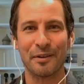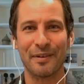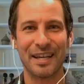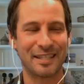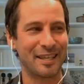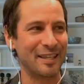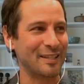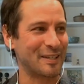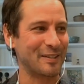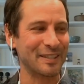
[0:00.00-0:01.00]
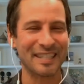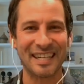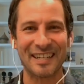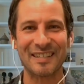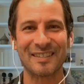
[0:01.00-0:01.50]
the rest of the school
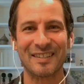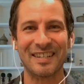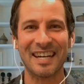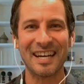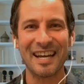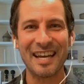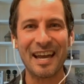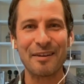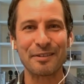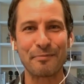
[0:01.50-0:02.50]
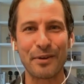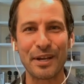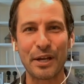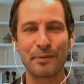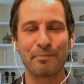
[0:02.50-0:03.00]
year. Yeah. So, yeah, it was a
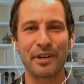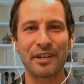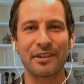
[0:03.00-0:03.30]
pretty pretty